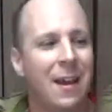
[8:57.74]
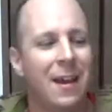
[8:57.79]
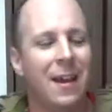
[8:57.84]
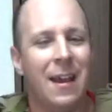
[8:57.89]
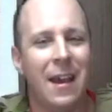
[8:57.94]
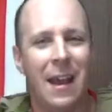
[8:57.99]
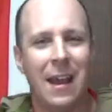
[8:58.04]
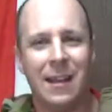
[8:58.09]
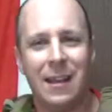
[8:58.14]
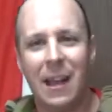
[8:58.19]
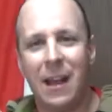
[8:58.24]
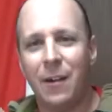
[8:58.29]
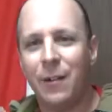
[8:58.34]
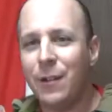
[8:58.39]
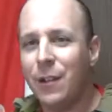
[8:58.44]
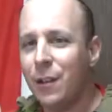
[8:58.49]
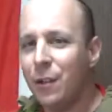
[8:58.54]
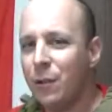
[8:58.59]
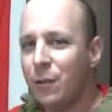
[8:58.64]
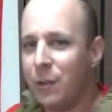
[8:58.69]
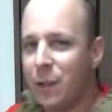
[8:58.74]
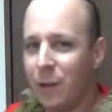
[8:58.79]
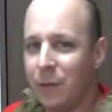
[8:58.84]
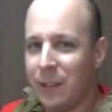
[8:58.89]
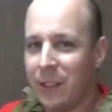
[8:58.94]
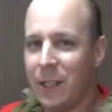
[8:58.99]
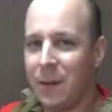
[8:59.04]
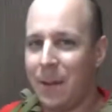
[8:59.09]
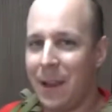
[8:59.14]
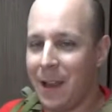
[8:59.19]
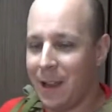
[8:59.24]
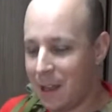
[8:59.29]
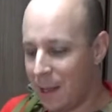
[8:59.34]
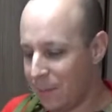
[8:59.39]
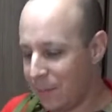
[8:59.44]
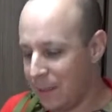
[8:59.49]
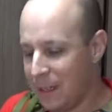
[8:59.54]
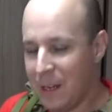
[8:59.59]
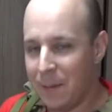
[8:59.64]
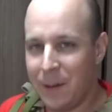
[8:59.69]
And now you don't need to pay a
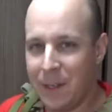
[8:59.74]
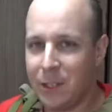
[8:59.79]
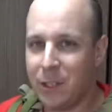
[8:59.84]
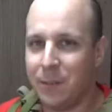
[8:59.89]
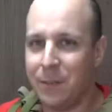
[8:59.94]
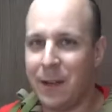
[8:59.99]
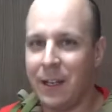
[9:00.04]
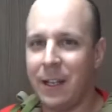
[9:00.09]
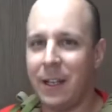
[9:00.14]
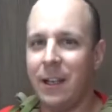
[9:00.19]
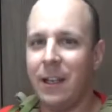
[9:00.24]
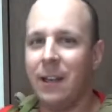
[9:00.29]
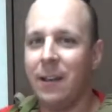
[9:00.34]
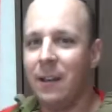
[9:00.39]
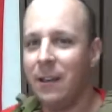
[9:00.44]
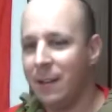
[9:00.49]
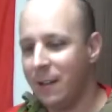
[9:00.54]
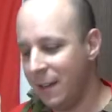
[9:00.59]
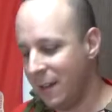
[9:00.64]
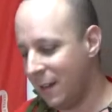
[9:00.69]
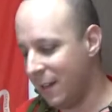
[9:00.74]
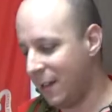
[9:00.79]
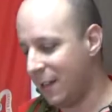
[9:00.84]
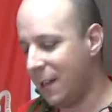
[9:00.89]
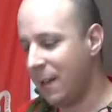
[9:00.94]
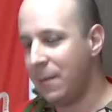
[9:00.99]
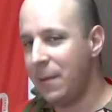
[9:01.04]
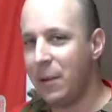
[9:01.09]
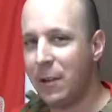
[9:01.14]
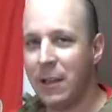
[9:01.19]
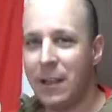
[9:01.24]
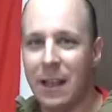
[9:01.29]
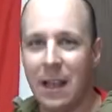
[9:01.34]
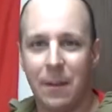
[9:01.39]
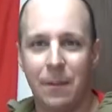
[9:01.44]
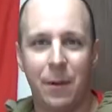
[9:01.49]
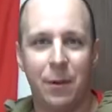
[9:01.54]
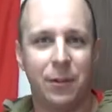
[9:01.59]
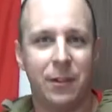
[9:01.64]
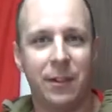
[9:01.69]
company a bunch of money. Um, you can
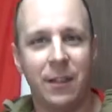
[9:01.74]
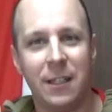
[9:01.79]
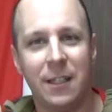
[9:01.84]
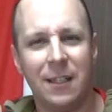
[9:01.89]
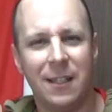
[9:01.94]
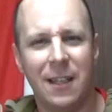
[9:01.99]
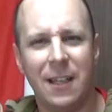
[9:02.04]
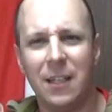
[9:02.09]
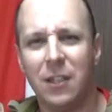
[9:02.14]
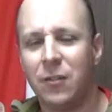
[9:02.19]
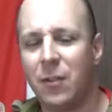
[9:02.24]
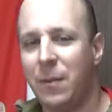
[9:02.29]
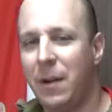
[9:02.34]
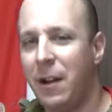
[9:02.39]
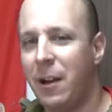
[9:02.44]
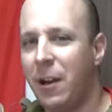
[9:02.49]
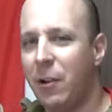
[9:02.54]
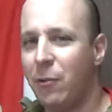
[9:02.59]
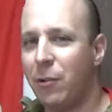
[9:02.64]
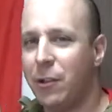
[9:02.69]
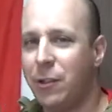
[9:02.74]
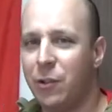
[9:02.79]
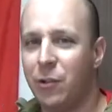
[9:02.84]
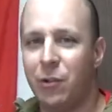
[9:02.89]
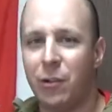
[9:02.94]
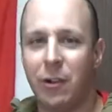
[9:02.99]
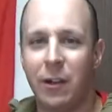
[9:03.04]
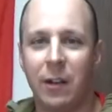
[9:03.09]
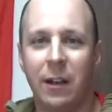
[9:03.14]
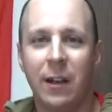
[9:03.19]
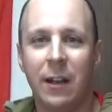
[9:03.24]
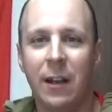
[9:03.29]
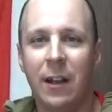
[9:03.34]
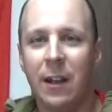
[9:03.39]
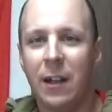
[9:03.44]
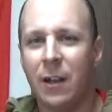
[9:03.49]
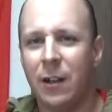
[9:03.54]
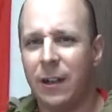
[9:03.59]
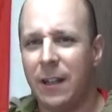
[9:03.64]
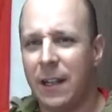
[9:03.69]
get most of these things from a hardware store
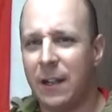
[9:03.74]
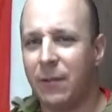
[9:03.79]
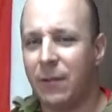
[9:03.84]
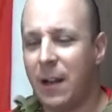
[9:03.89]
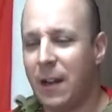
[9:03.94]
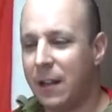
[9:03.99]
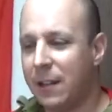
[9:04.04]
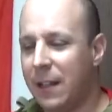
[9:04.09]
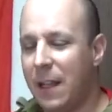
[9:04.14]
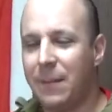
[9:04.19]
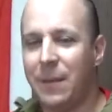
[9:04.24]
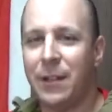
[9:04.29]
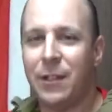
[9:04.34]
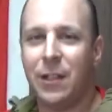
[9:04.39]
or like rock climbing